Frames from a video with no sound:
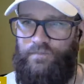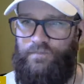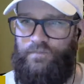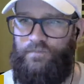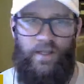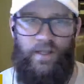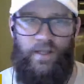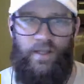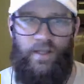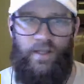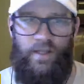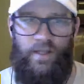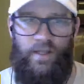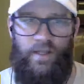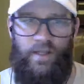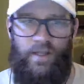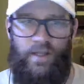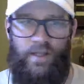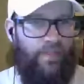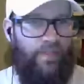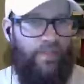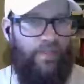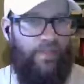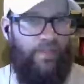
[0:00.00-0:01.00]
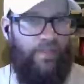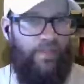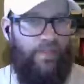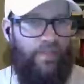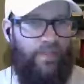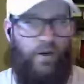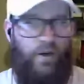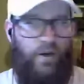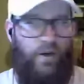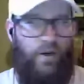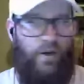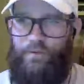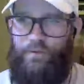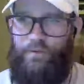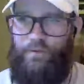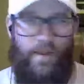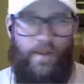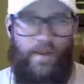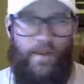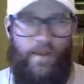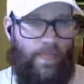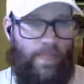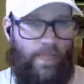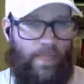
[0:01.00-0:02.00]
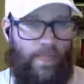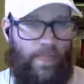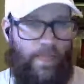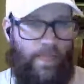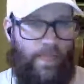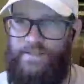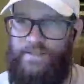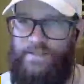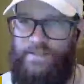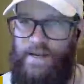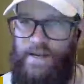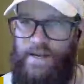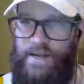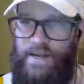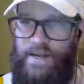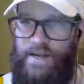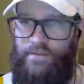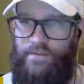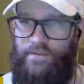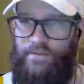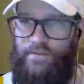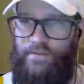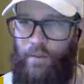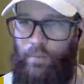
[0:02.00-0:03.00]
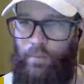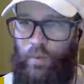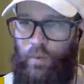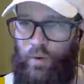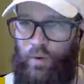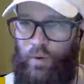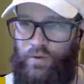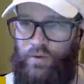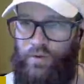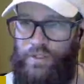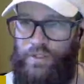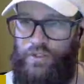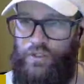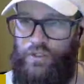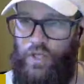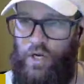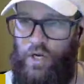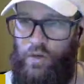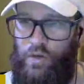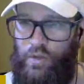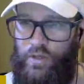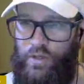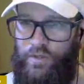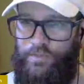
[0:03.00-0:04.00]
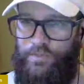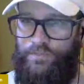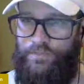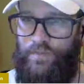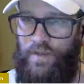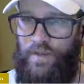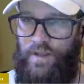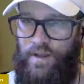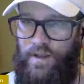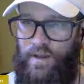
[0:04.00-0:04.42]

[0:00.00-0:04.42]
Theo says, never heard of him before, but our board are a joke.